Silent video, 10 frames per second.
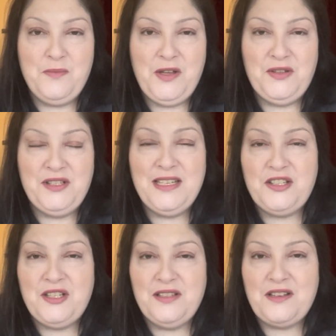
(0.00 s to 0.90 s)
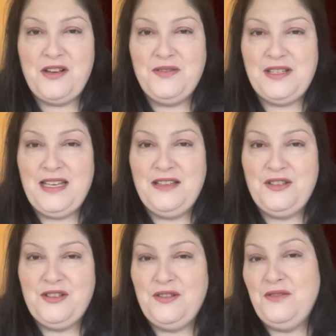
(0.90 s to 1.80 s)
the most stitches goes
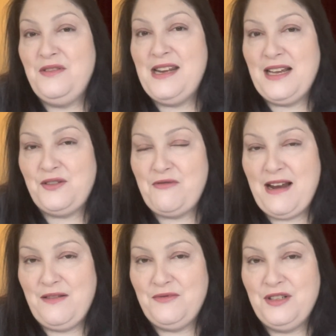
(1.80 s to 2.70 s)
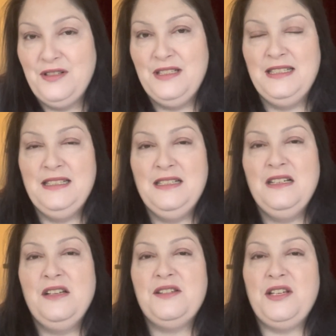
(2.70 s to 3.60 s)
into the next round.
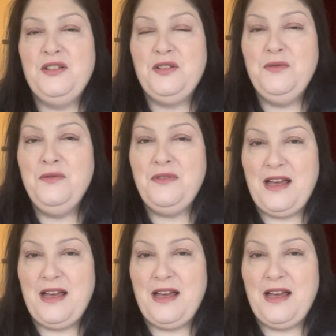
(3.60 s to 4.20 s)
So you do all of